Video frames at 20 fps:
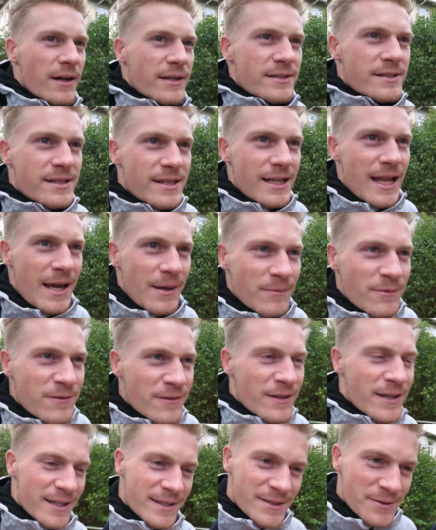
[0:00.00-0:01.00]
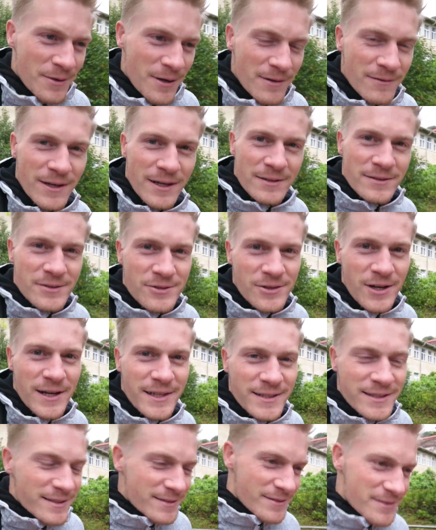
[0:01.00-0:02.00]
I slept for like 12 hours
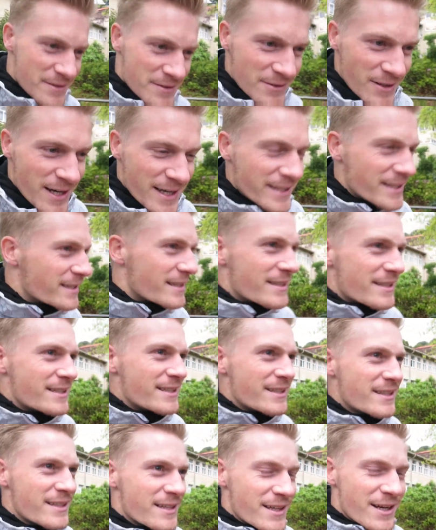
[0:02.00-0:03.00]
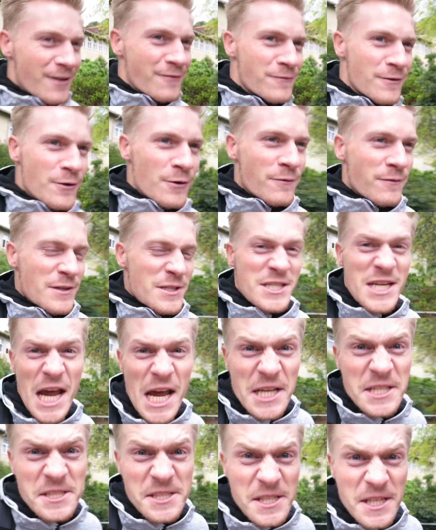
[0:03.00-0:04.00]
straight. It was great, and I feel
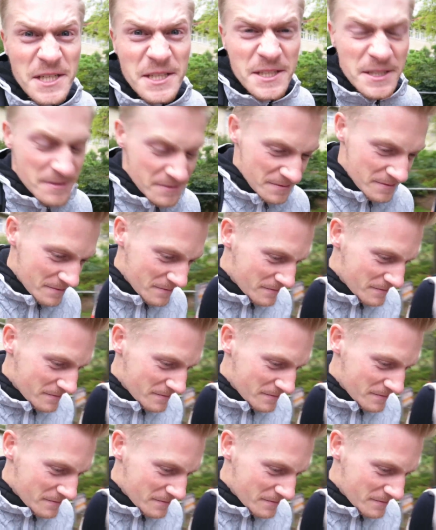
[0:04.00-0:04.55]
fantastic.